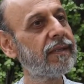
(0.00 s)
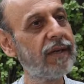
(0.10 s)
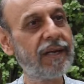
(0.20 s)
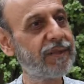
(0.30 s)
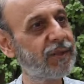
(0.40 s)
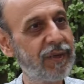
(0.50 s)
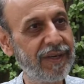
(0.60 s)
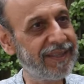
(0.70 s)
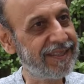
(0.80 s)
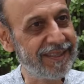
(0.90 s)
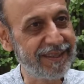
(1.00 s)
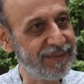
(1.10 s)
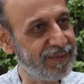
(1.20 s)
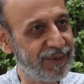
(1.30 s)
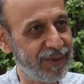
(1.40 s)
the largest Marathi
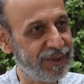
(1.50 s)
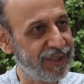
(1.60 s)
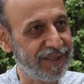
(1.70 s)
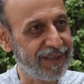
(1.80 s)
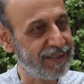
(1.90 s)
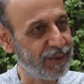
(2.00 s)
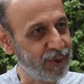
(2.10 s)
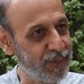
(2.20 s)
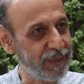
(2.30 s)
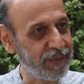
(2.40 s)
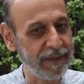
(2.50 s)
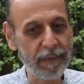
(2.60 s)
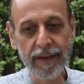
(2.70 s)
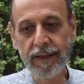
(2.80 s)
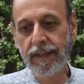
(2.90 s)
you know, journal and newspaper
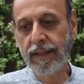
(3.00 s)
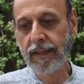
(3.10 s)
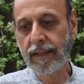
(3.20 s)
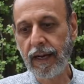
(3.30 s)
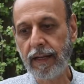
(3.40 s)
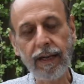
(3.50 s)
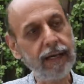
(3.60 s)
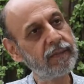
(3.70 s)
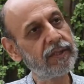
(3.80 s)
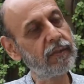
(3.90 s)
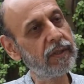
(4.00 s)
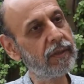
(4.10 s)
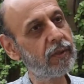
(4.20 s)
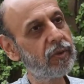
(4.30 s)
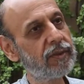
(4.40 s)
uh, and I am somebody
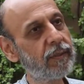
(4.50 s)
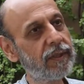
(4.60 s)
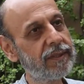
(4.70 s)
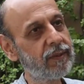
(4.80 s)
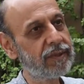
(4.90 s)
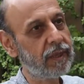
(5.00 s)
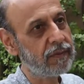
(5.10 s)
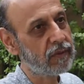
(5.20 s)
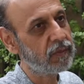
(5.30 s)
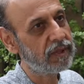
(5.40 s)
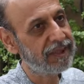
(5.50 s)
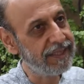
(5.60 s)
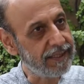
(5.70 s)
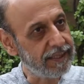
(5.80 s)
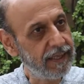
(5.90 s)
who's a person who's coming from the
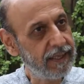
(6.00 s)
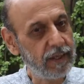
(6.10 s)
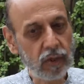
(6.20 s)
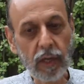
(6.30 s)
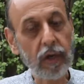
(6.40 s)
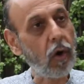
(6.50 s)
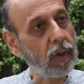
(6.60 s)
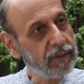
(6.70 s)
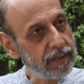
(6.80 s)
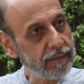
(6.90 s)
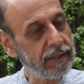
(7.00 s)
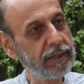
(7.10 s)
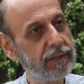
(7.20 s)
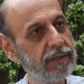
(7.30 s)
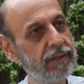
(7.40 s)
street. So our
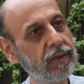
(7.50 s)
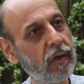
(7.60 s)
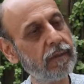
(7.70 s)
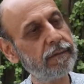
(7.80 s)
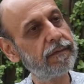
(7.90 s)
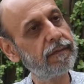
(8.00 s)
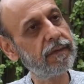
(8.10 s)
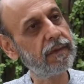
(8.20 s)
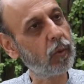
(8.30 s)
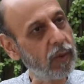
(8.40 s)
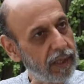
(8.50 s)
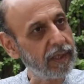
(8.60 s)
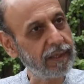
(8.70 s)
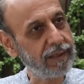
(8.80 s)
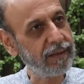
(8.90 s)
observations of the
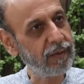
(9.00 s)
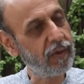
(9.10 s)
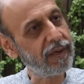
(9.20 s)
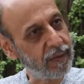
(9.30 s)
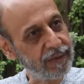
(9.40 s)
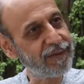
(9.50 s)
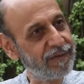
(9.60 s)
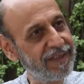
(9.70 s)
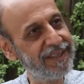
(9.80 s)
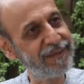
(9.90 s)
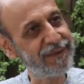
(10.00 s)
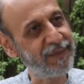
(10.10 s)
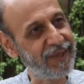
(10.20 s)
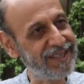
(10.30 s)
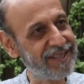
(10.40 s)
work were coming from very
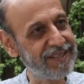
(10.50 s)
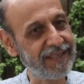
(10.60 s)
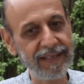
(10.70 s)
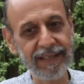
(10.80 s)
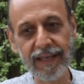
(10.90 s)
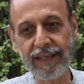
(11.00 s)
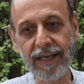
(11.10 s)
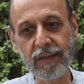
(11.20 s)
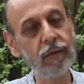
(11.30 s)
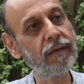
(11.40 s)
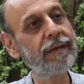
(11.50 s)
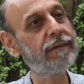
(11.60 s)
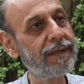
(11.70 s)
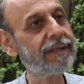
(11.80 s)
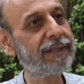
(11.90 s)
different places, and that led to very
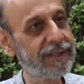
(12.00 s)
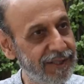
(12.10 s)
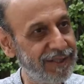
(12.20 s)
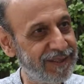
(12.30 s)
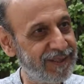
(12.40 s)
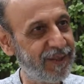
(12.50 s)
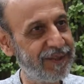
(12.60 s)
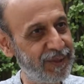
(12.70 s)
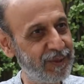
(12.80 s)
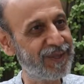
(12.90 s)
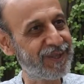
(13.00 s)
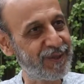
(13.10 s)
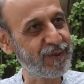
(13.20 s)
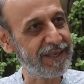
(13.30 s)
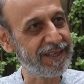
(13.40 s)
fine discussions on each
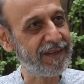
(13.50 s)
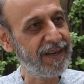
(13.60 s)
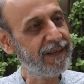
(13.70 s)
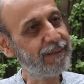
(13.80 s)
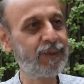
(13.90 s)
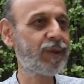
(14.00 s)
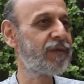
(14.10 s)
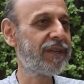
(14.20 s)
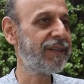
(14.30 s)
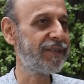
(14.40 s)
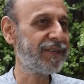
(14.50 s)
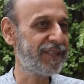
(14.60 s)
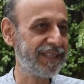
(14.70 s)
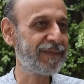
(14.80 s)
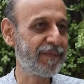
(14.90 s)
person's work, which was very
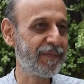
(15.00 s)
enriching.